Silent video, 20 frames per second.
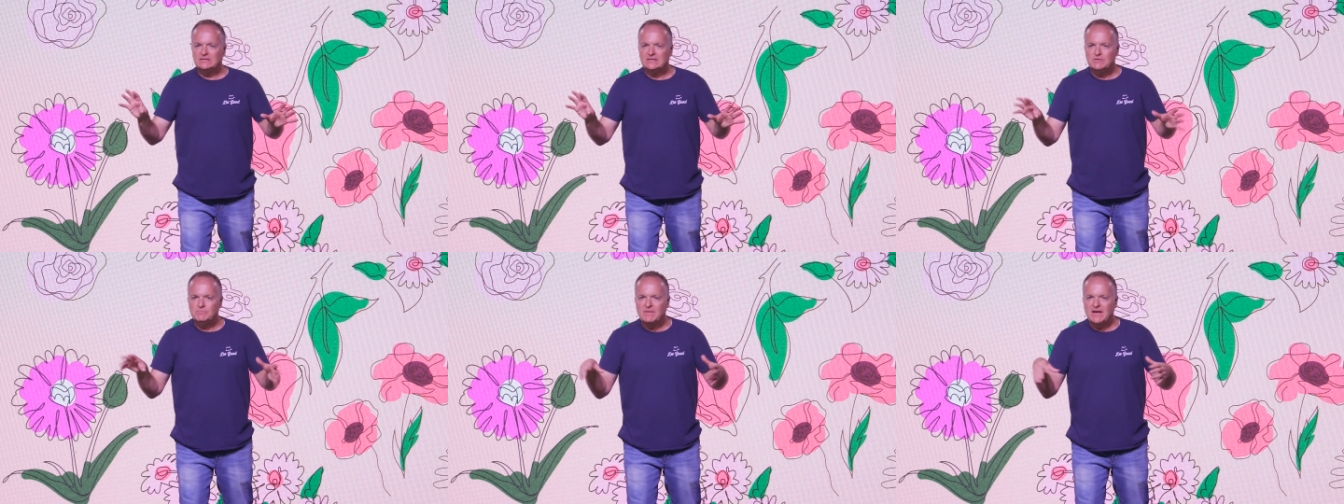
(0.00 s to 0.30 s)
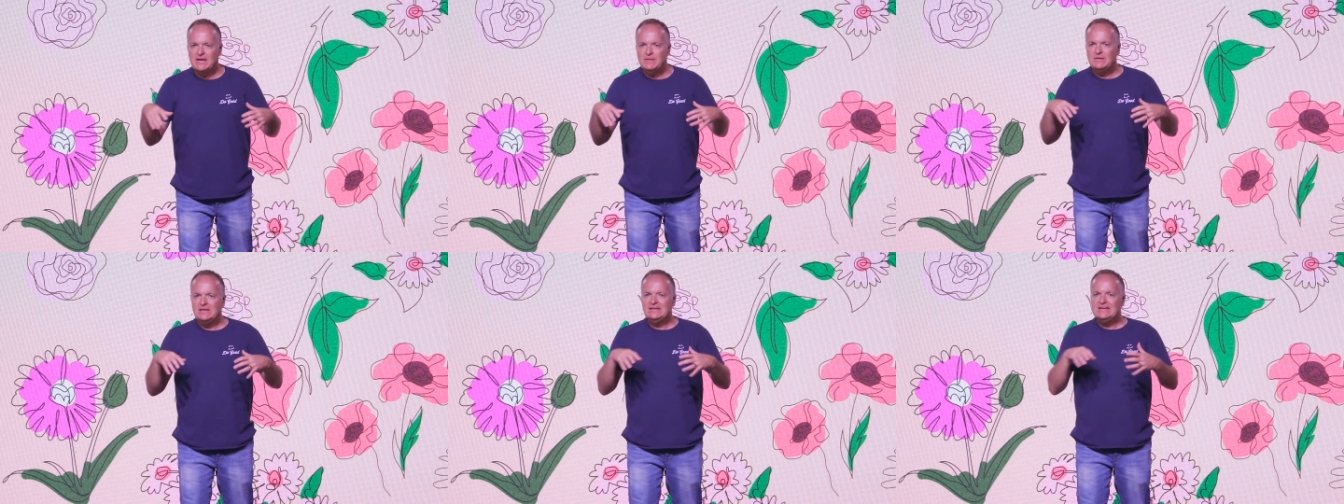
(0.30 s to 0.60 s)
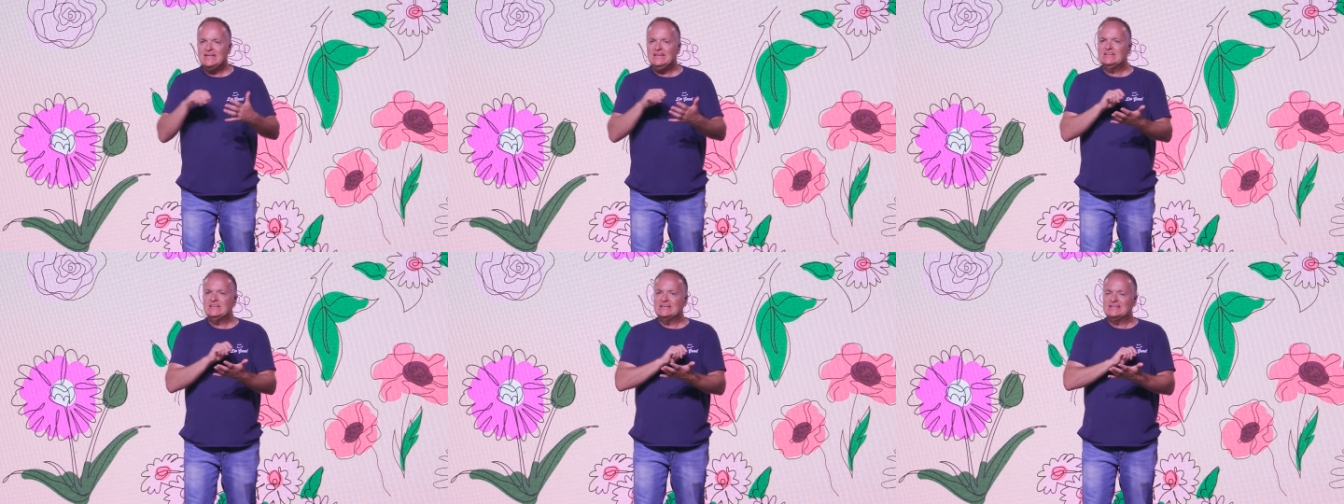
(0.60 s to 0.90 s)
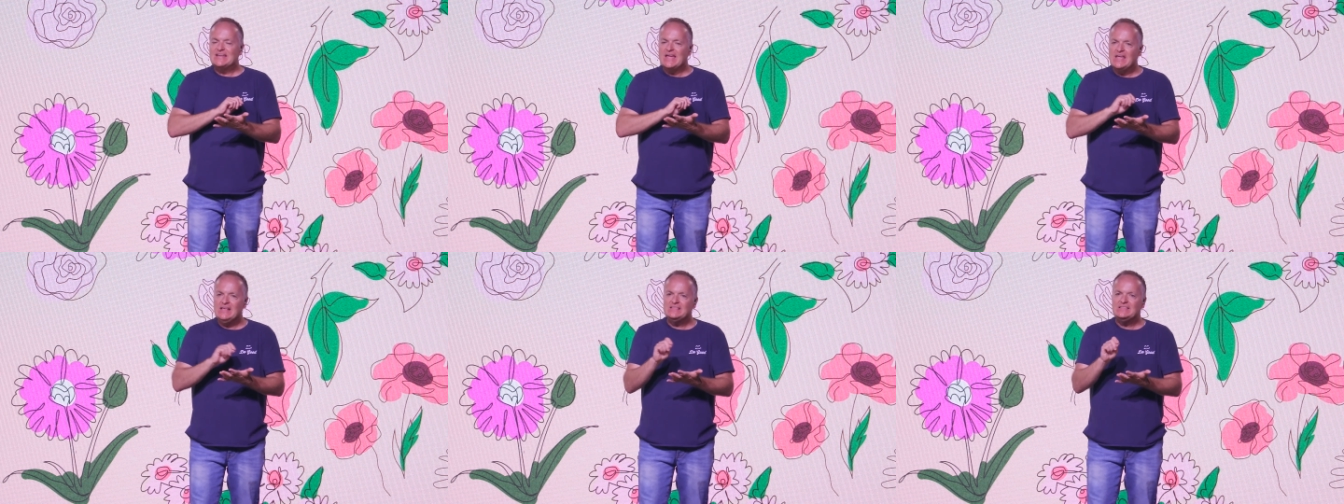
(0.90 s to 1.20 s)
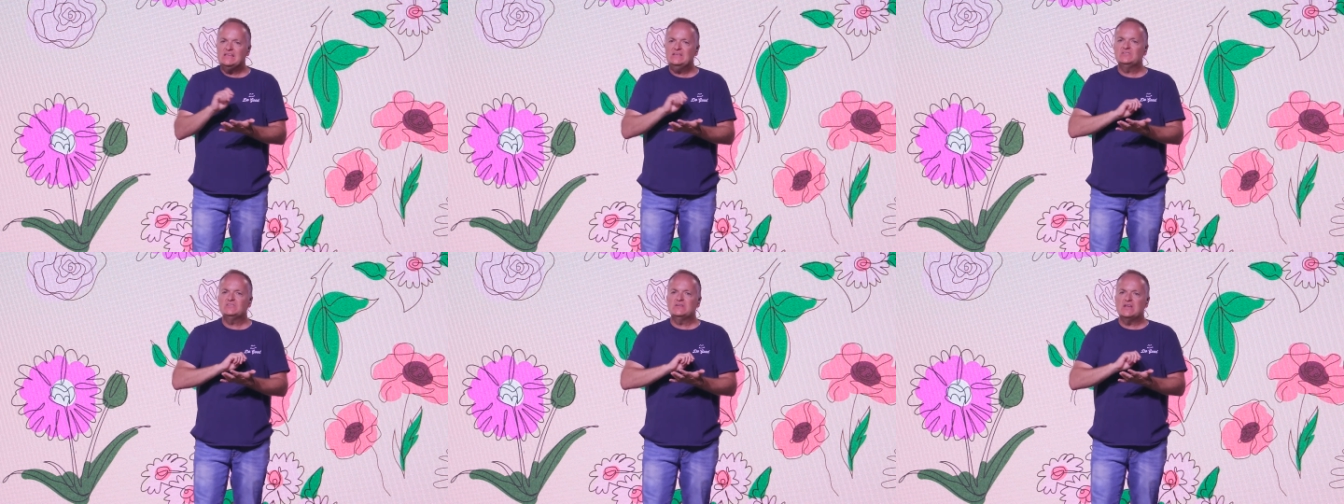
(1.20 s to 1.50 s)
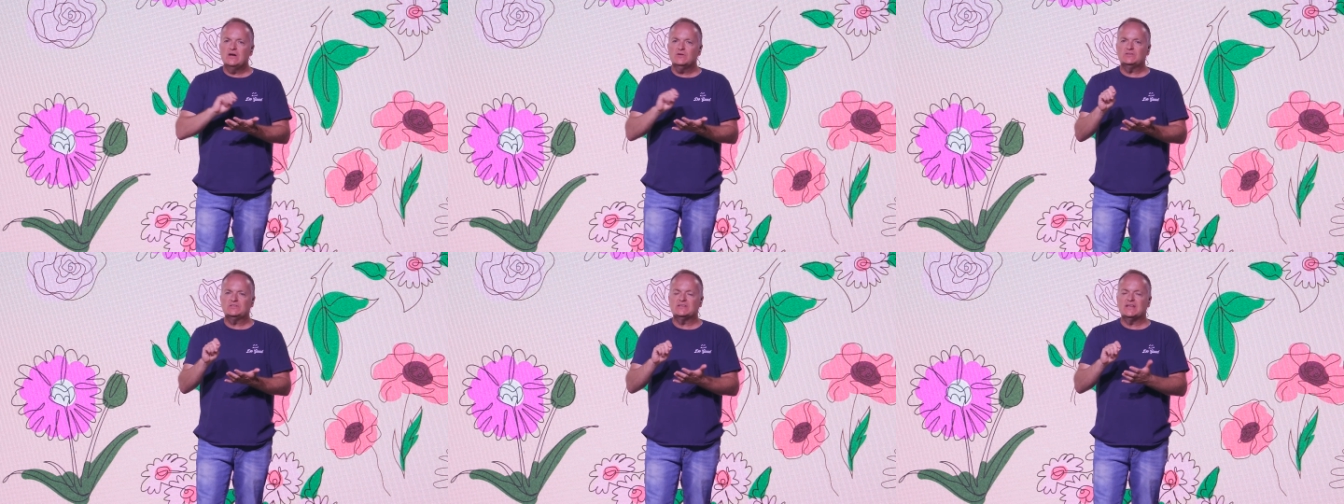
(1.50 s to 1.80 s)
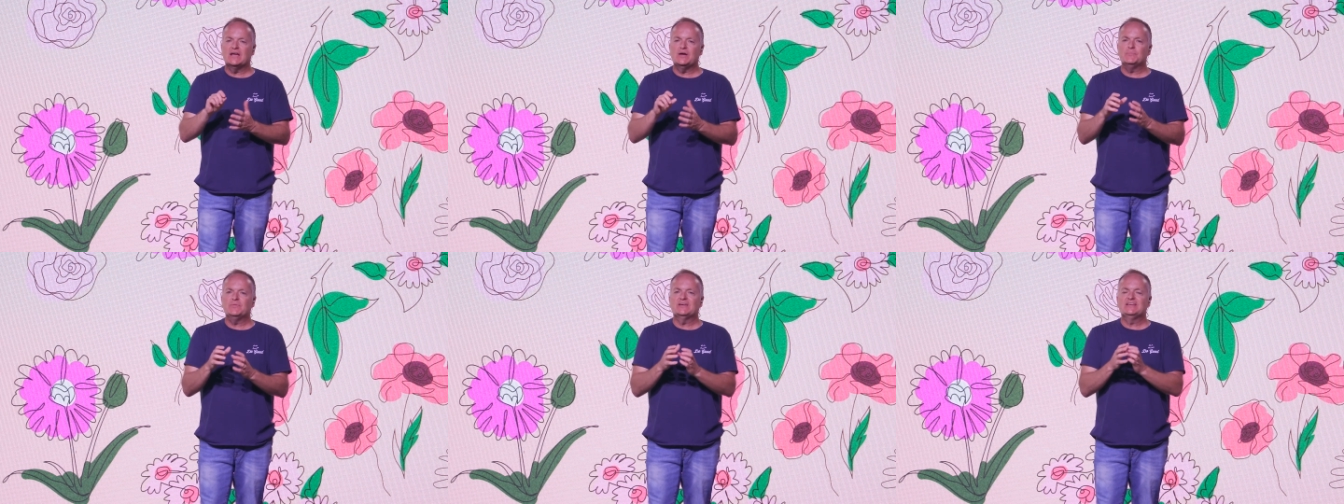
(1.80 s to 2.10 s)
you may need to take these notes
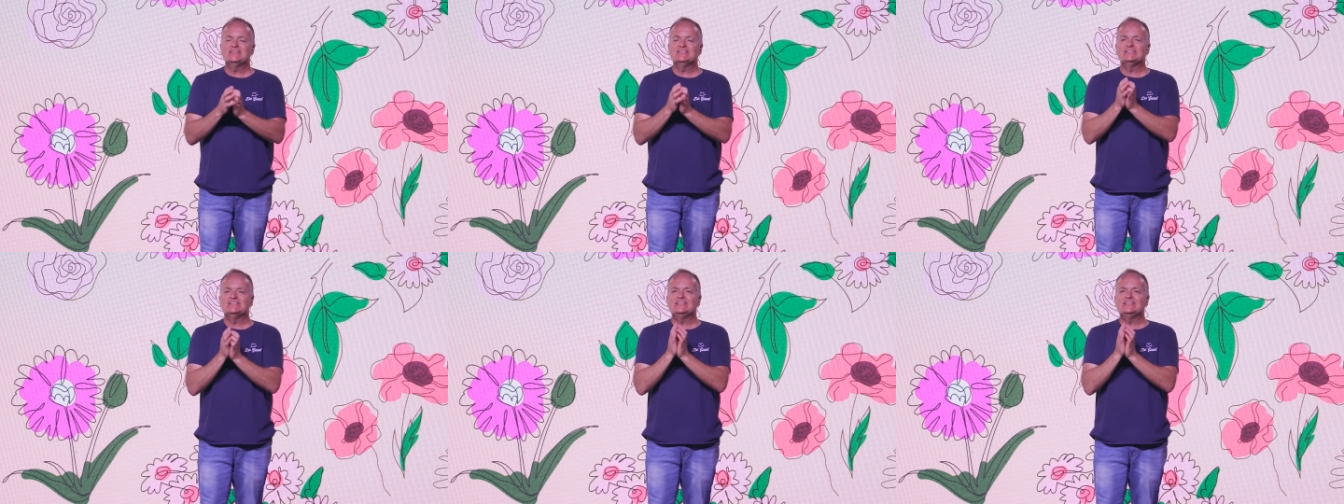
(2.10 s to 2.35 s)
down because